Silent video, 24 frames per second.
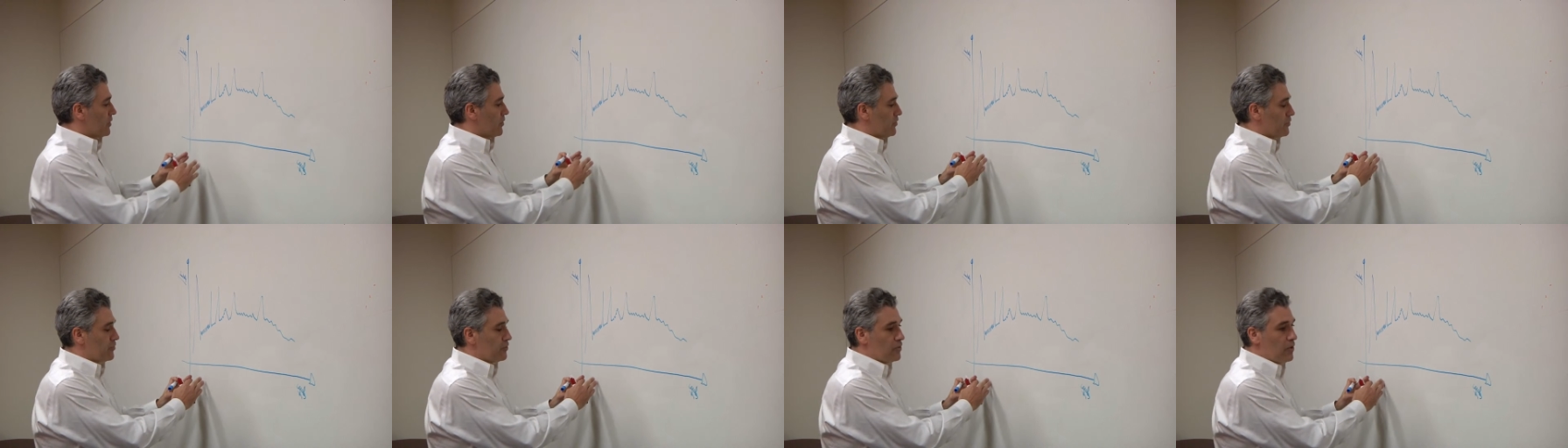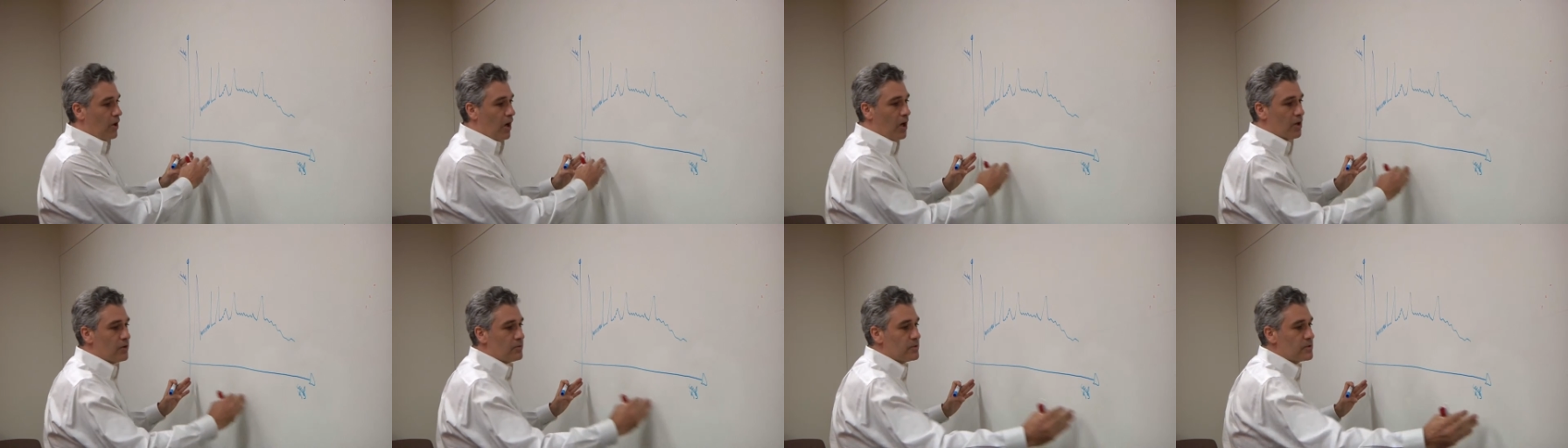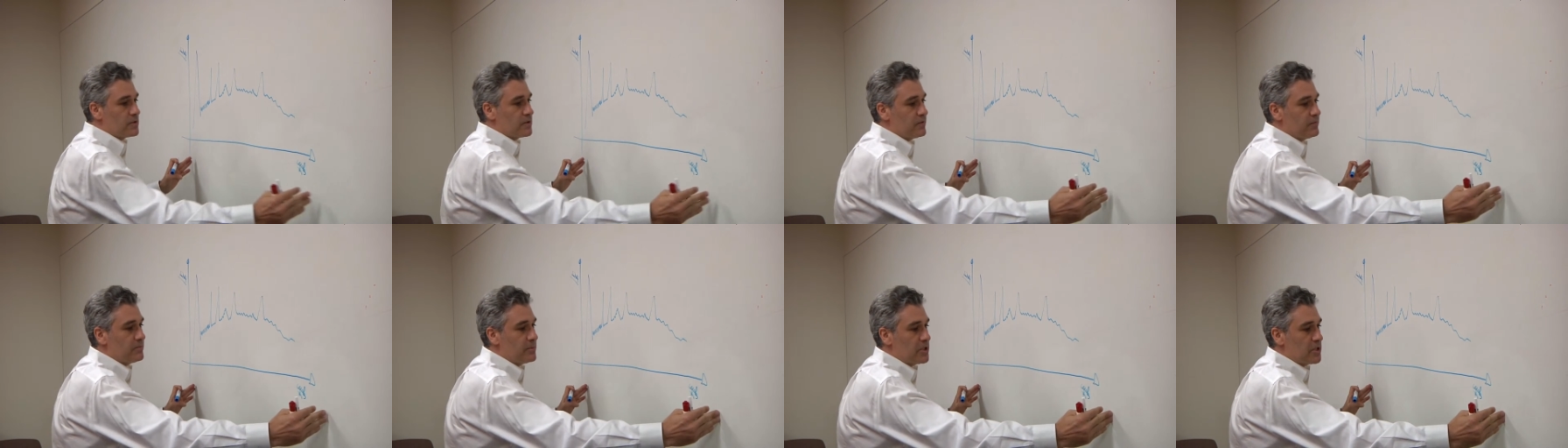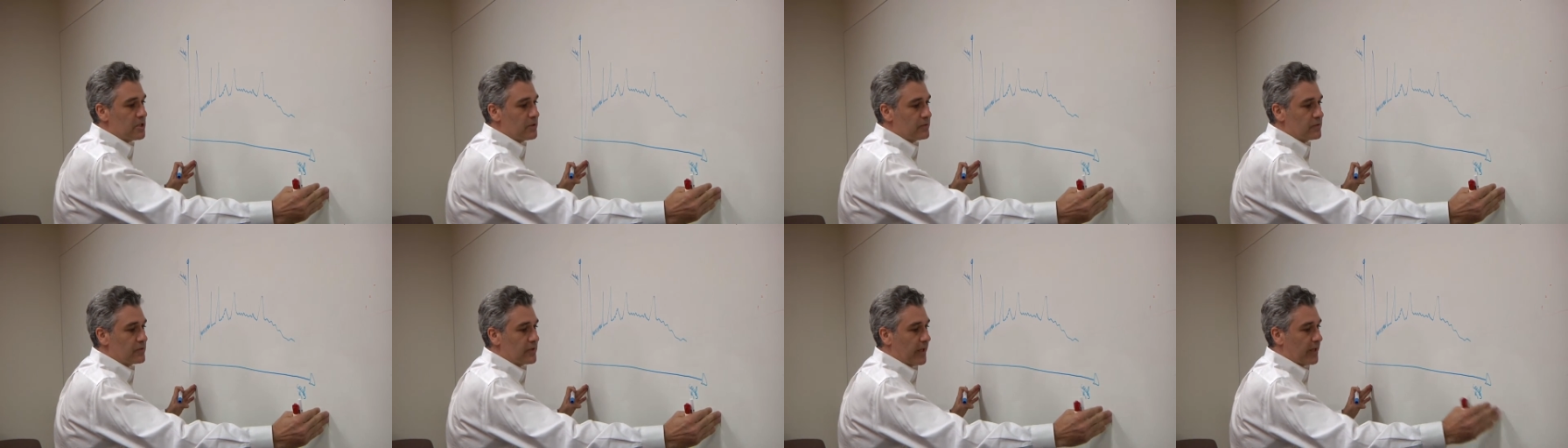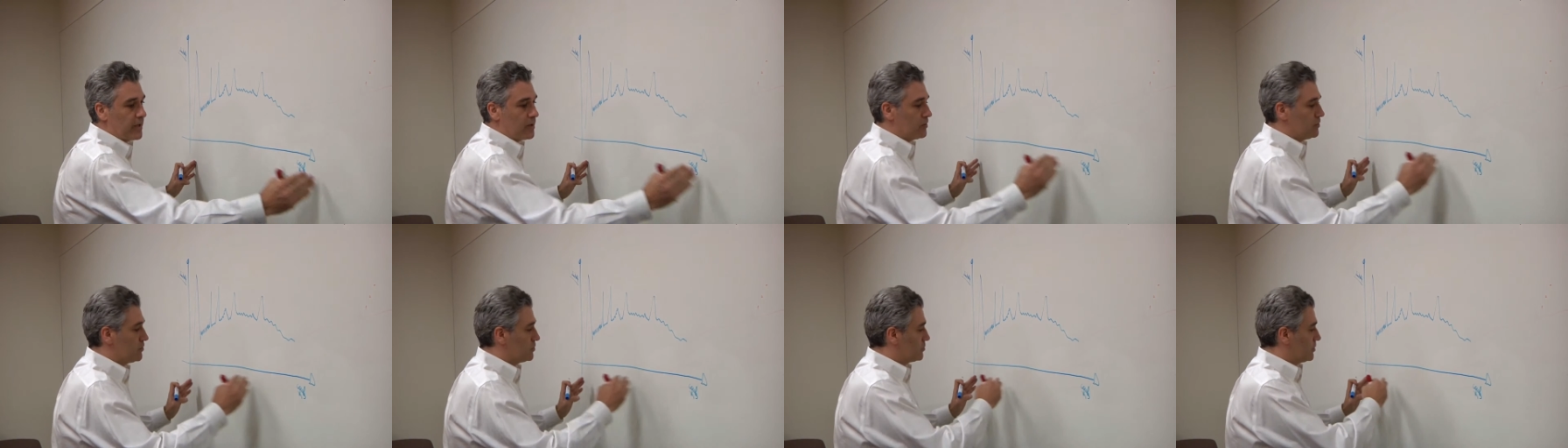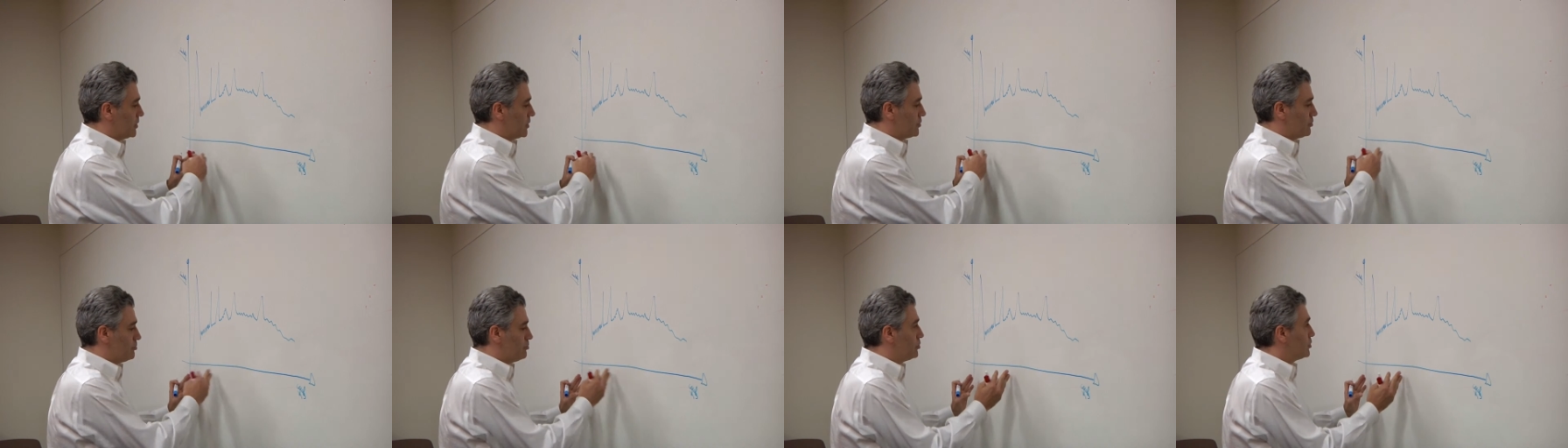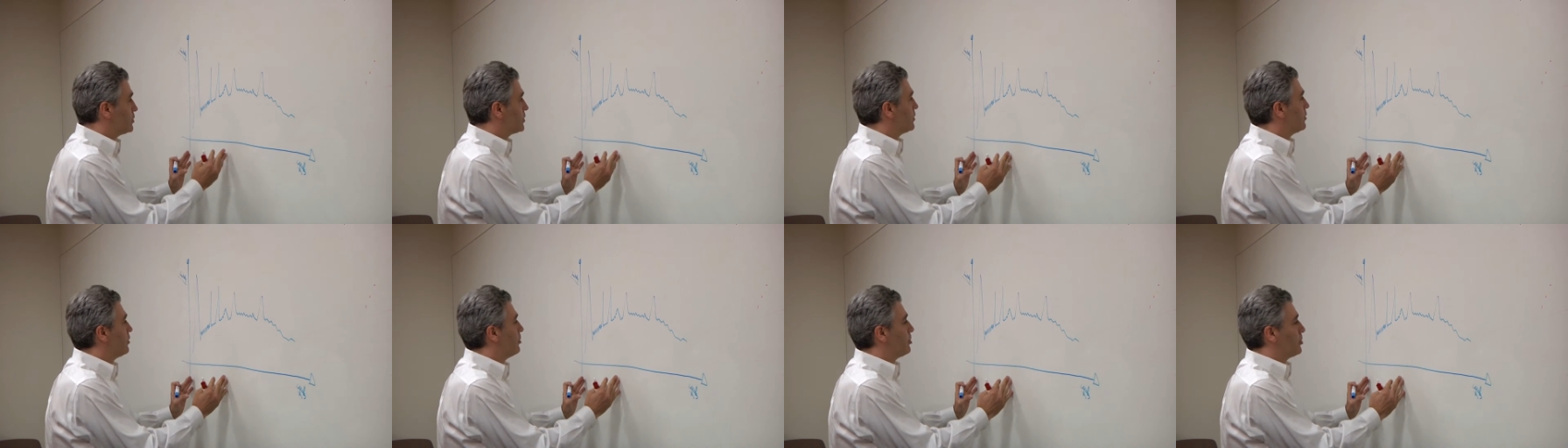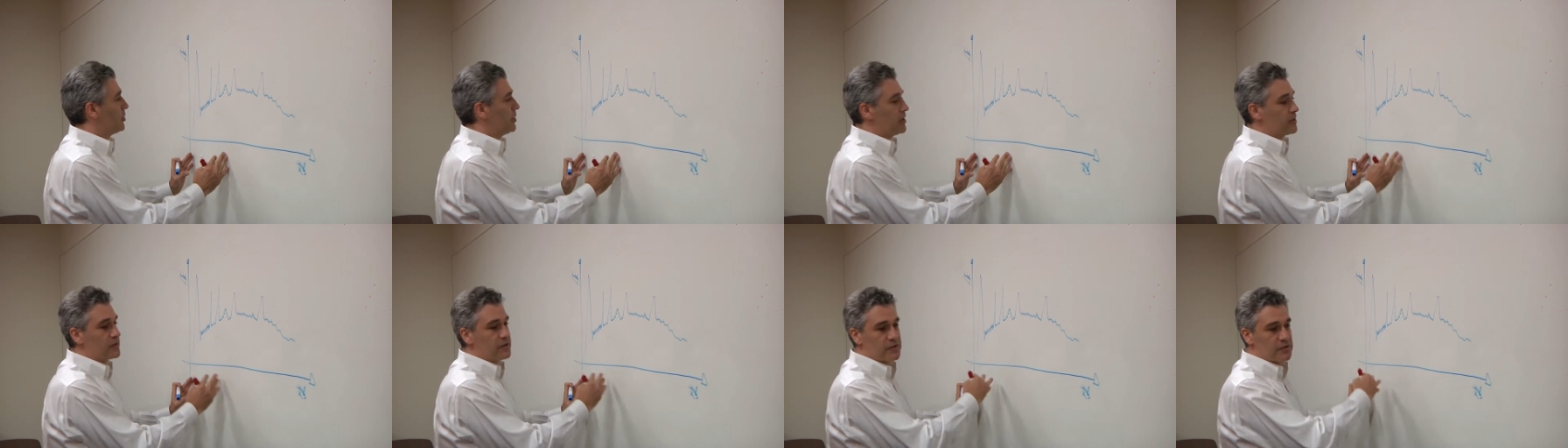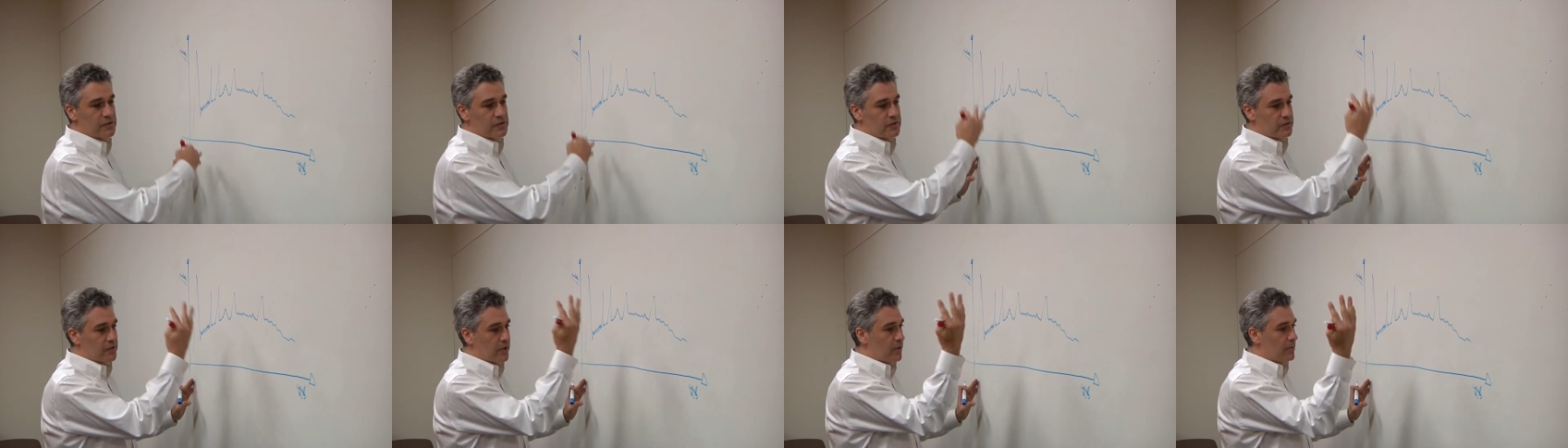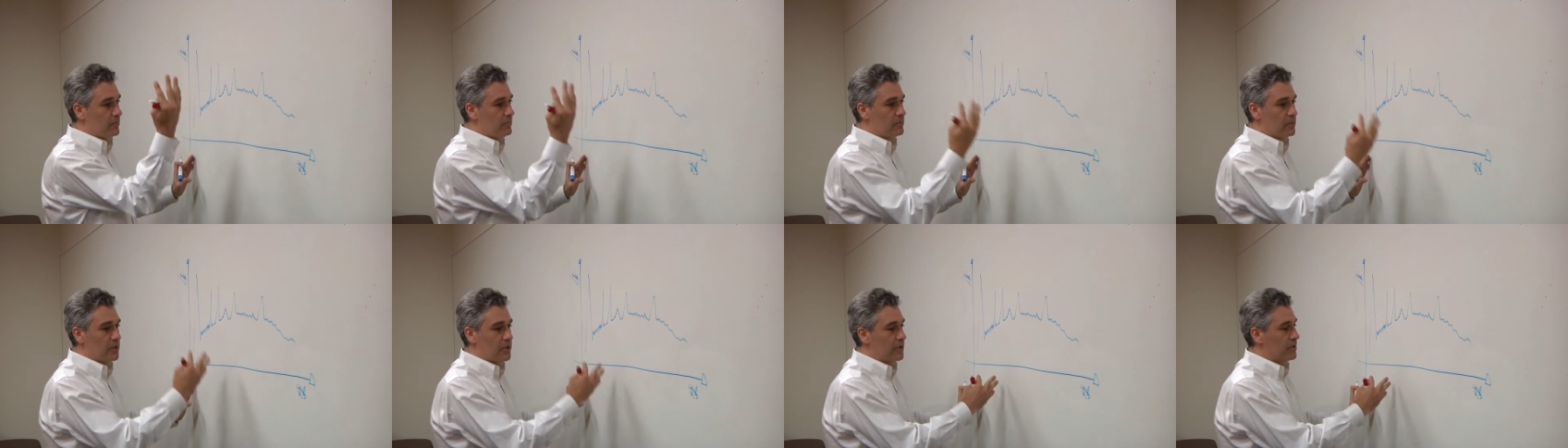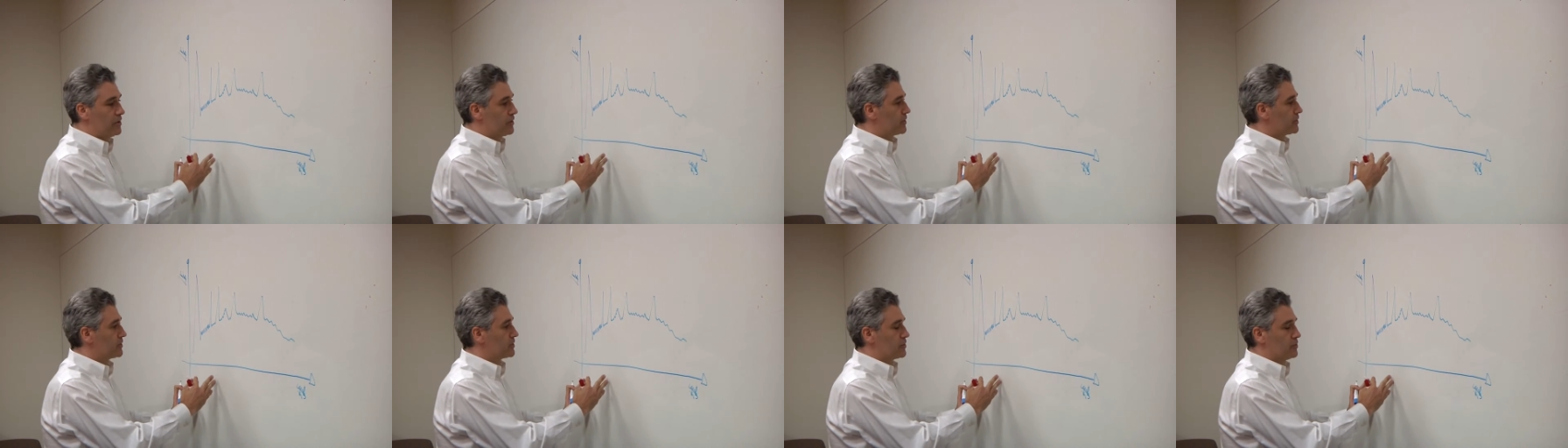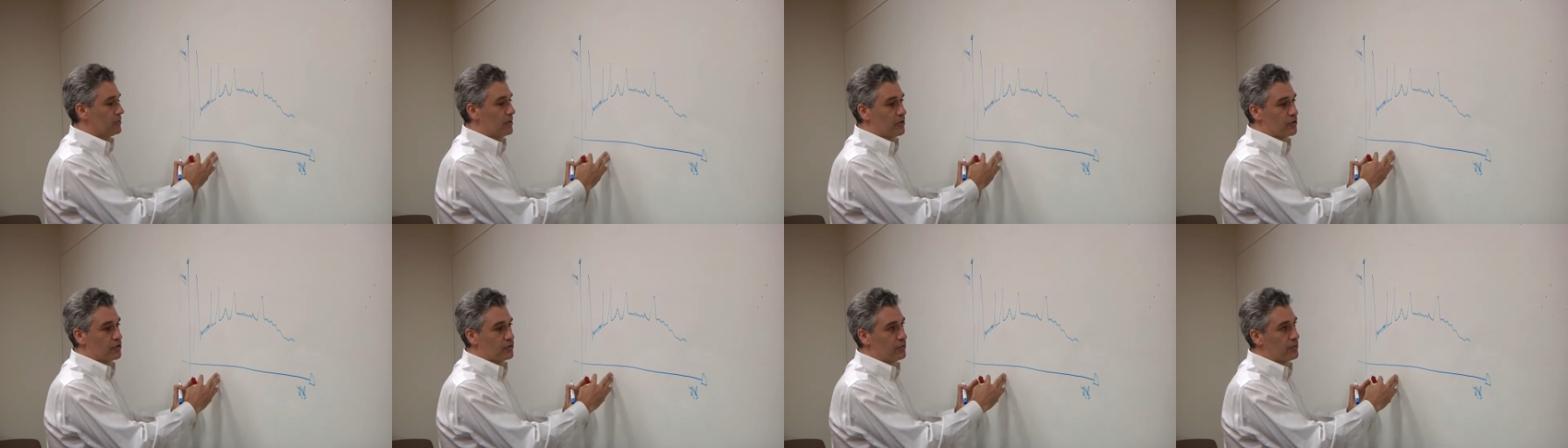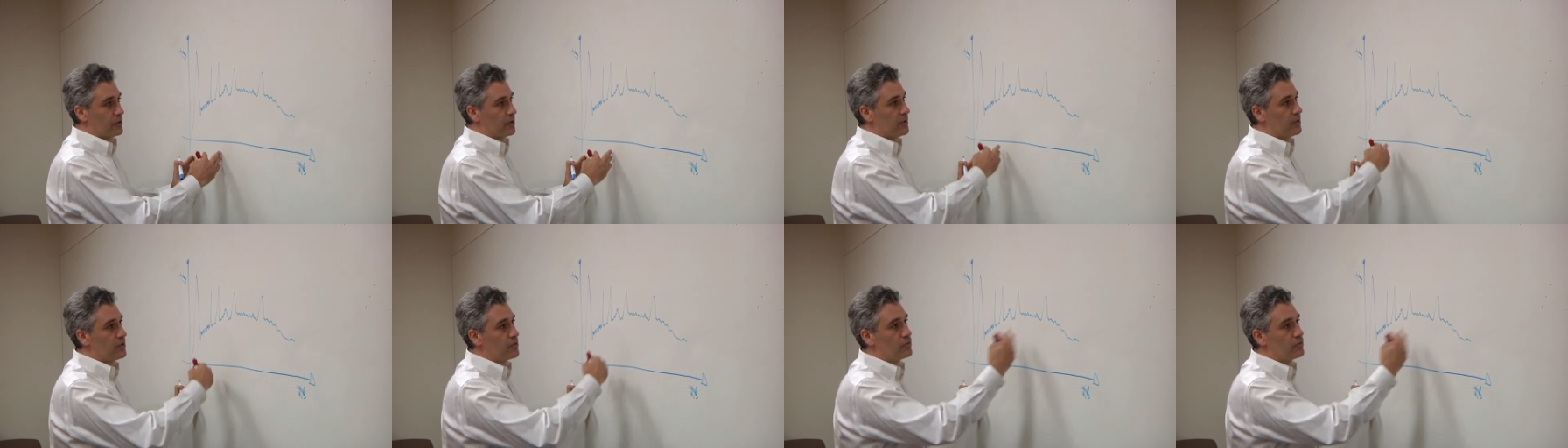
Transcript: through hundreds of millions of cycles where you boot an operating system, Linux or Android,